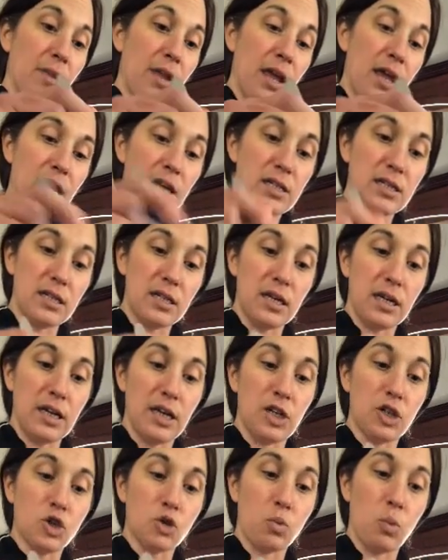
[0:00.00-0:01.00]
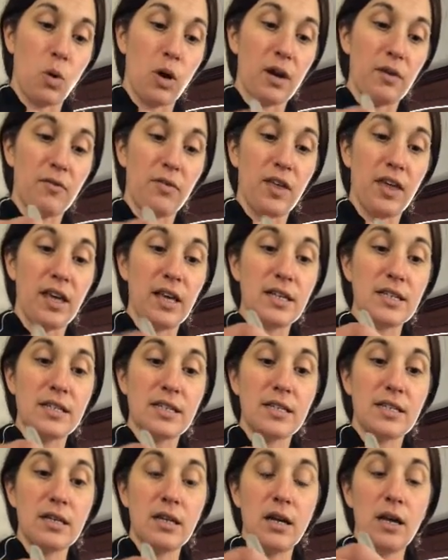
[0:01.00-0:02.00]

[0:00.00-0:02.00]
into each one of these